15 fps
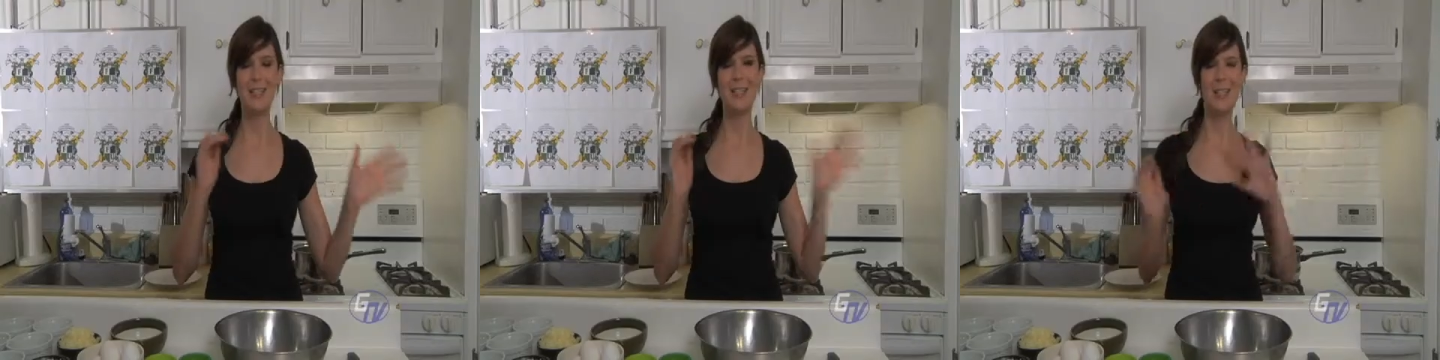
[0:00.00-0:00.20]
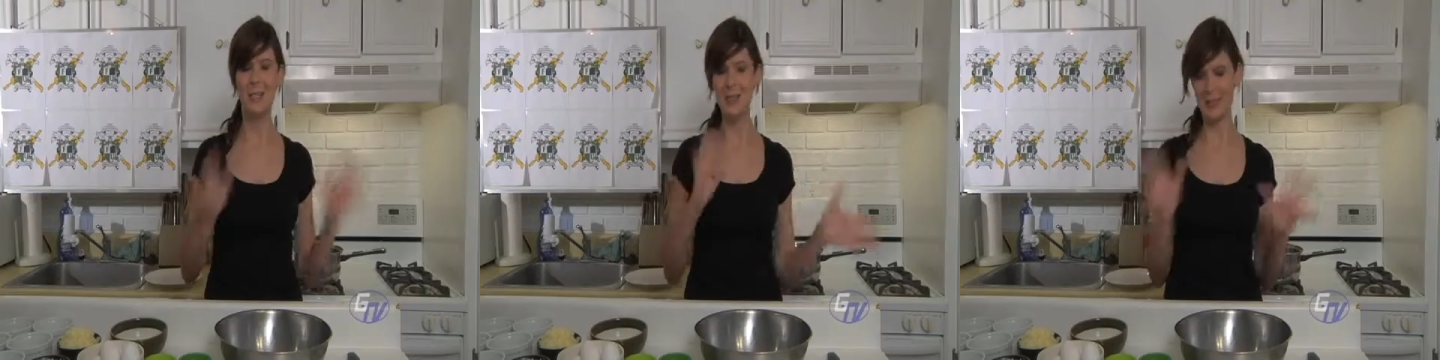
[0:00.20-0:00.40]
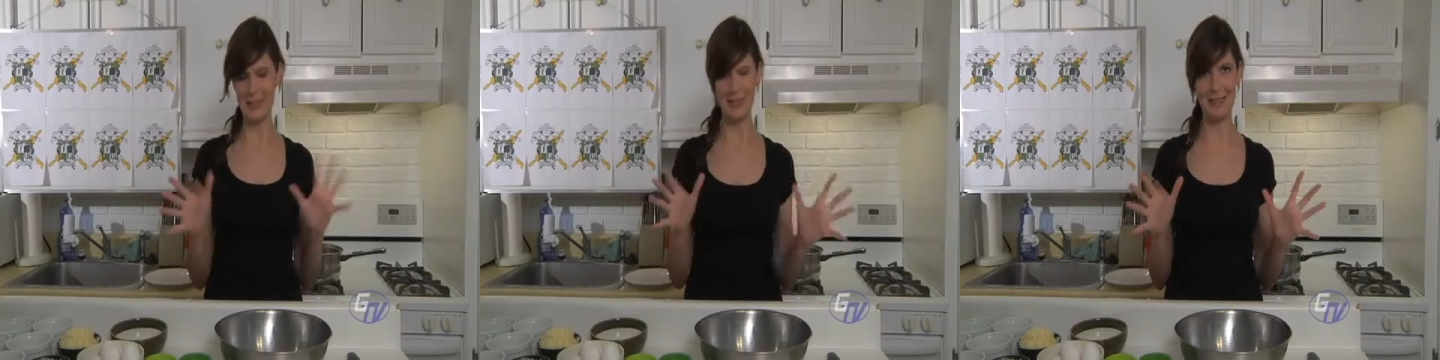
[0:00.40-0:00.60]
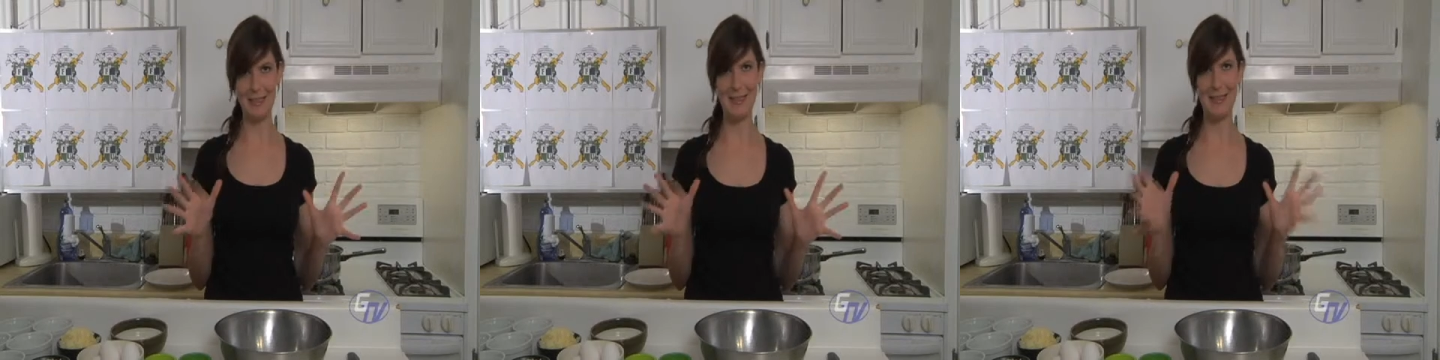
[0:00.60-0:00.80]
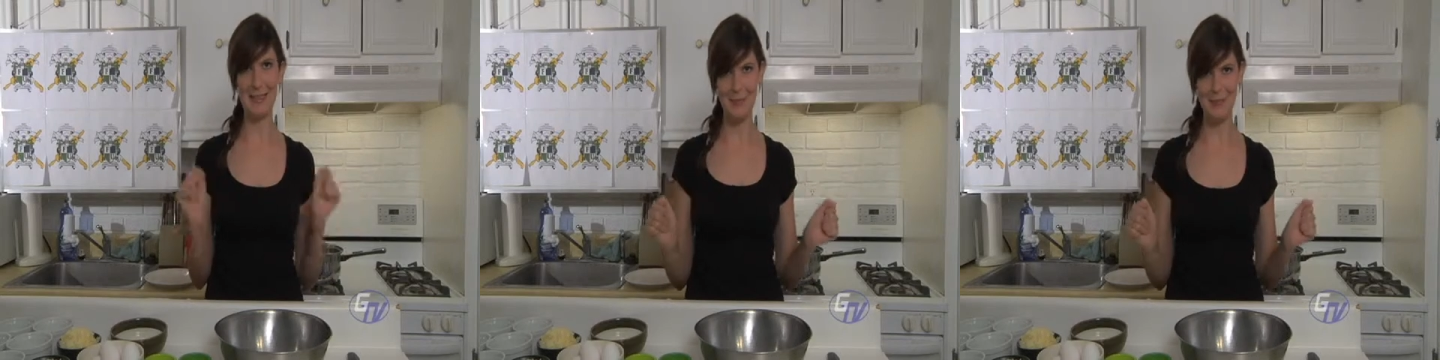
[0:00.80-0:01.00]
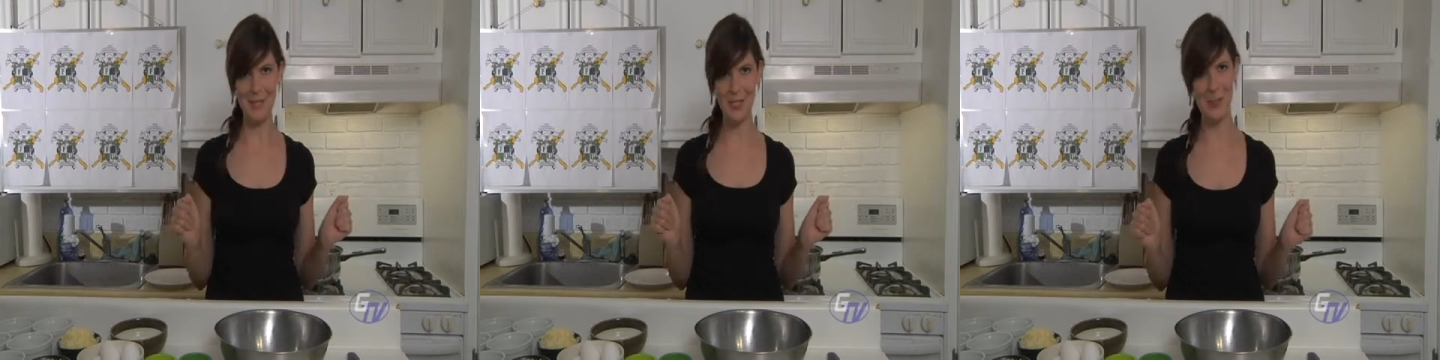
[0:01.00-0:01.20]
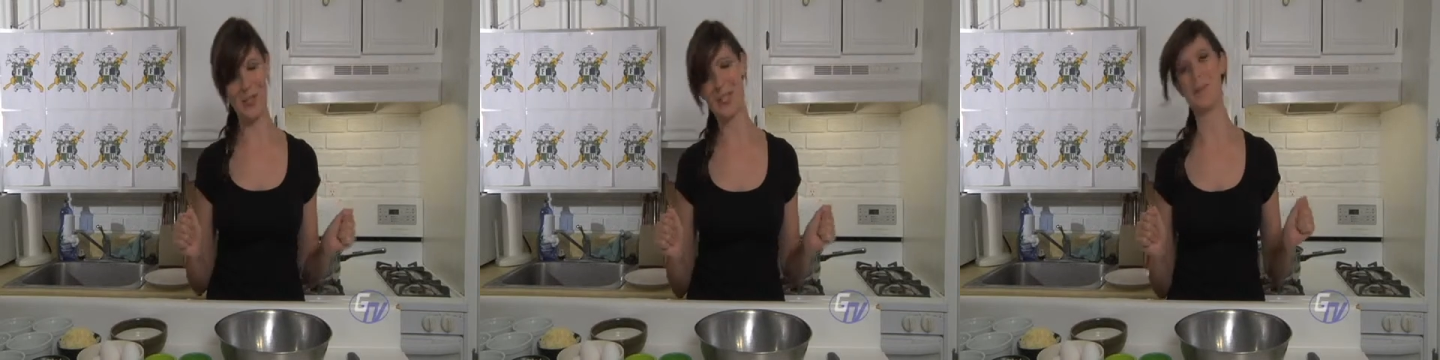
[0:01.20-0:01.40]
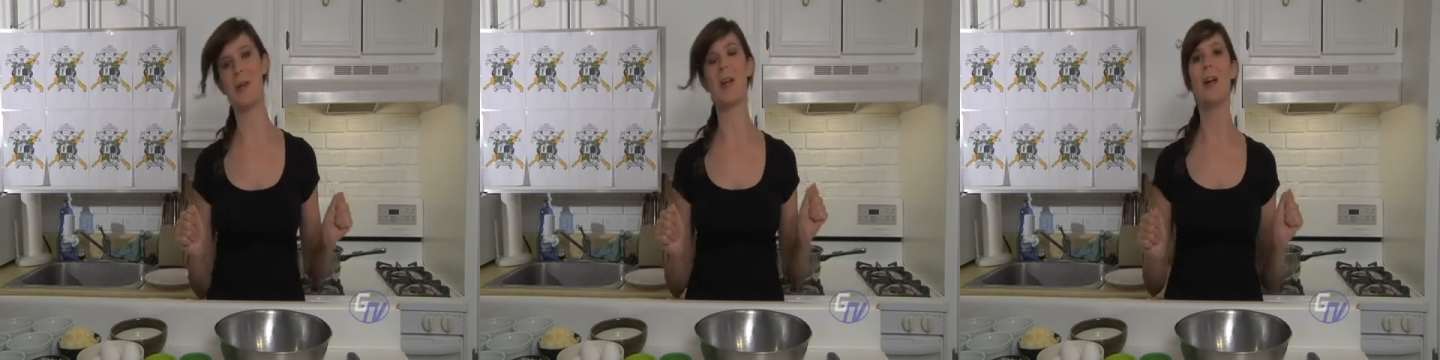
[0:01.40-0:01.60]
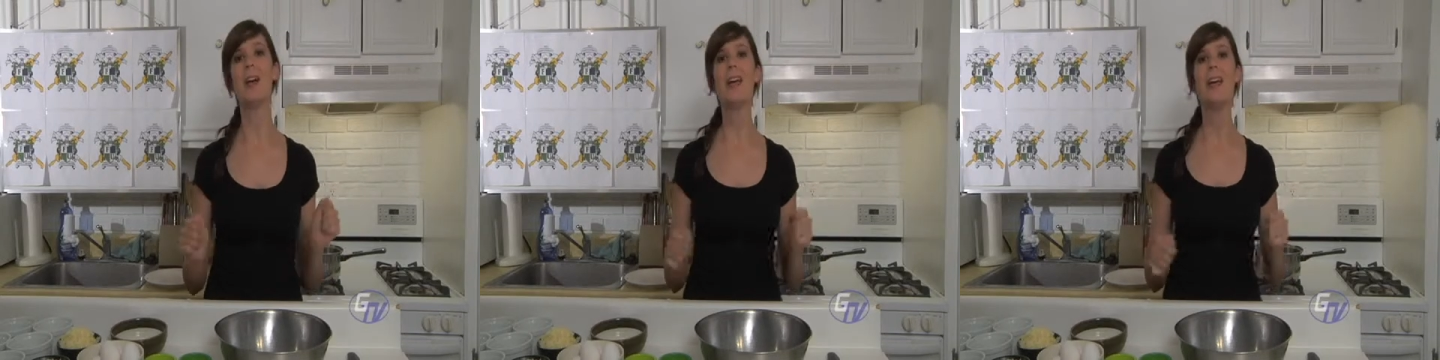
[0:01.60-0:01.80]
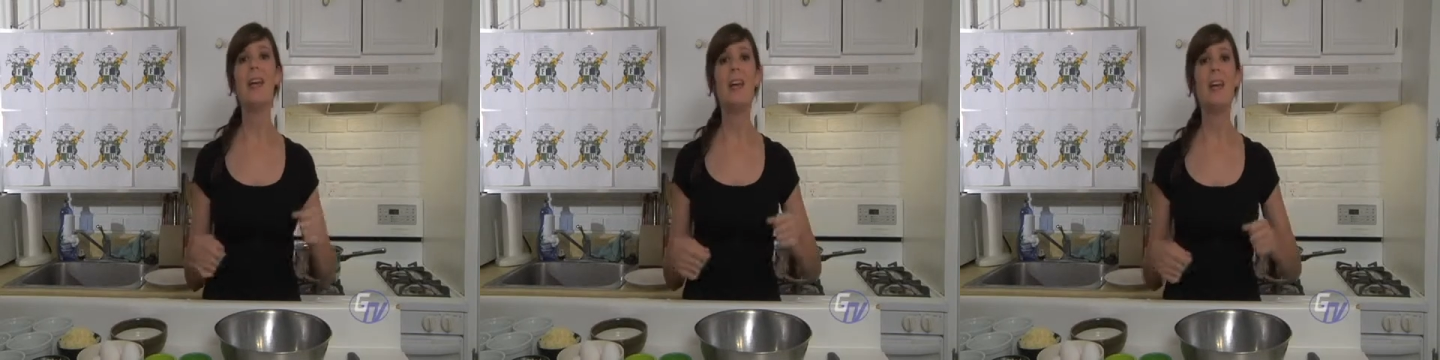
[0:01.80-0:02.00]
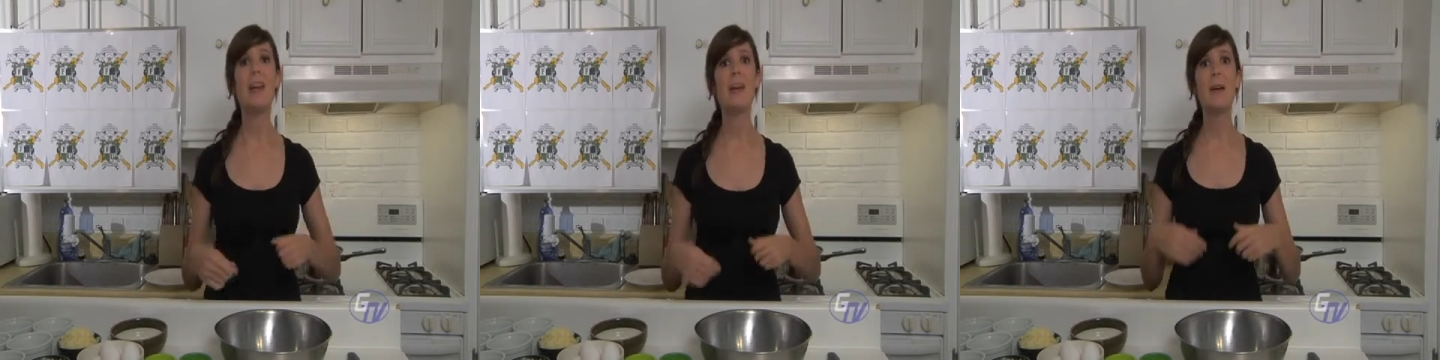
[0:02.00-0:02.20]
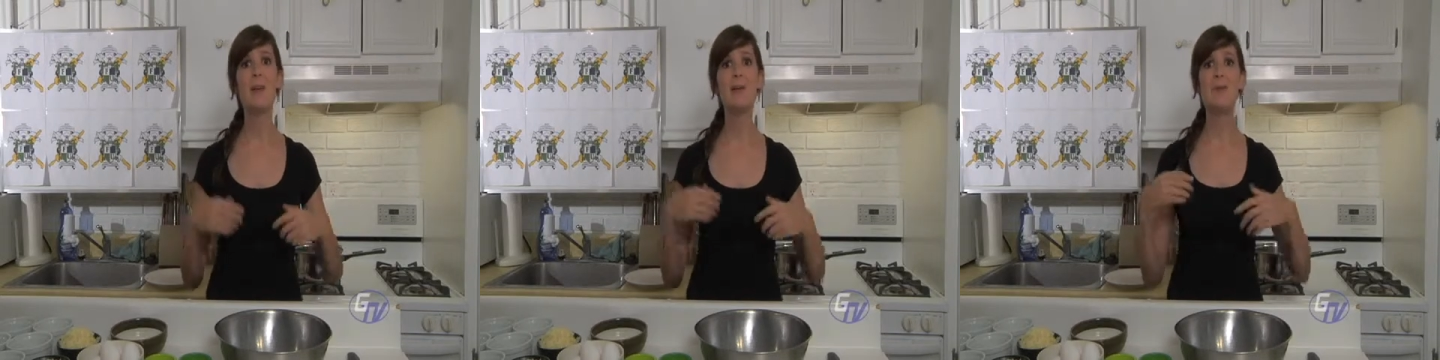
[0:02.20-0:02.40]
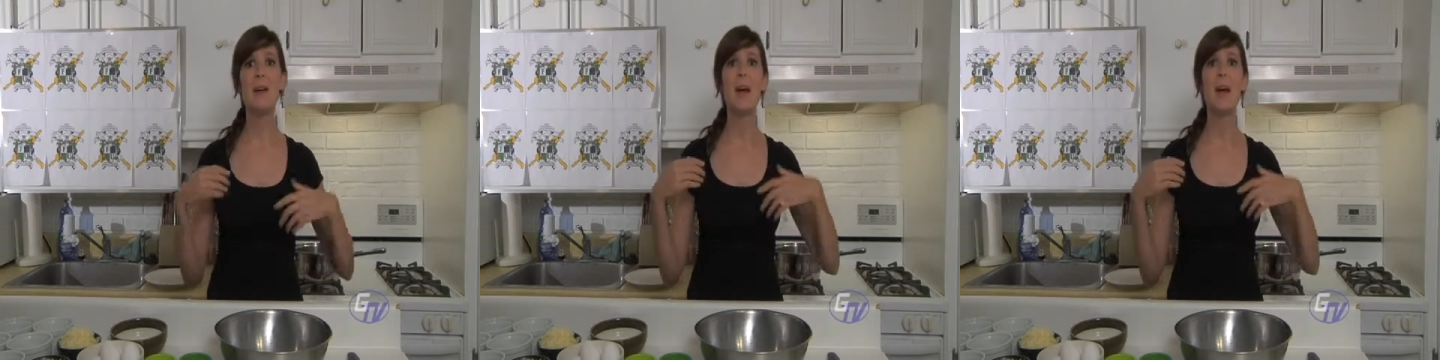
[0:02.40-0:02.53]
Okay, let me explain this better. If